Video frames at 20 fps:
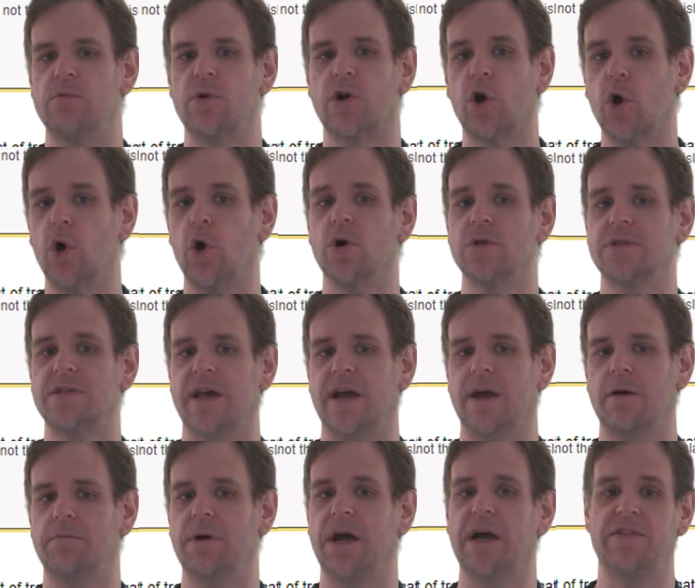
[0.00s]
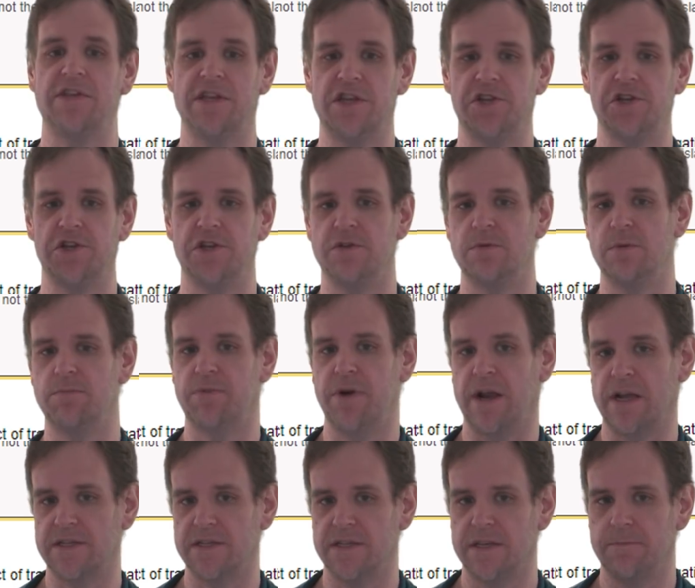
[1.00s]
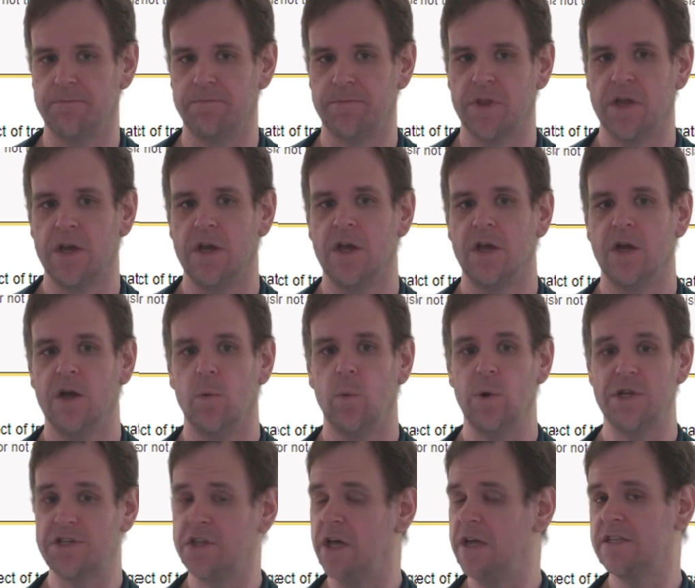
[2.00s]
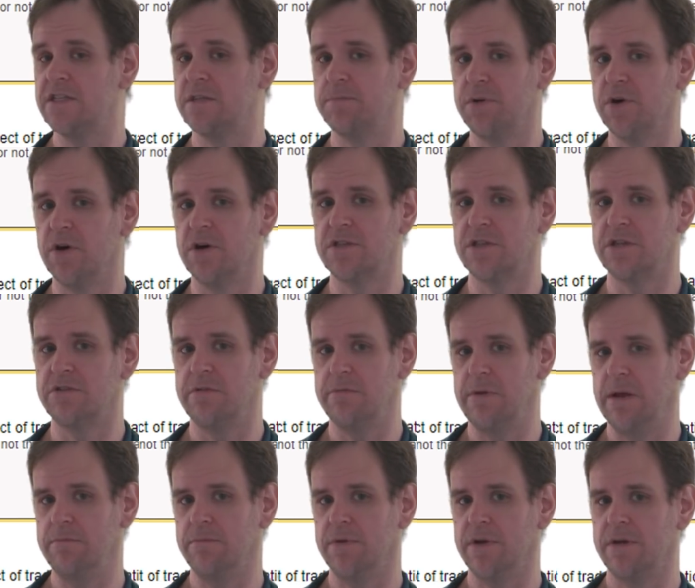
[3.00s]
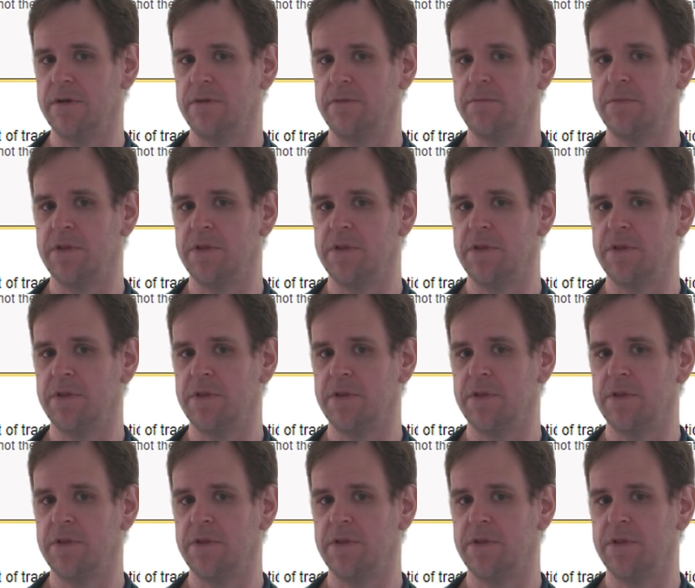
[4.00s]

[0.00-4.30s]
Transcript: were caught out by the issues with Brexit, which they supported, remember.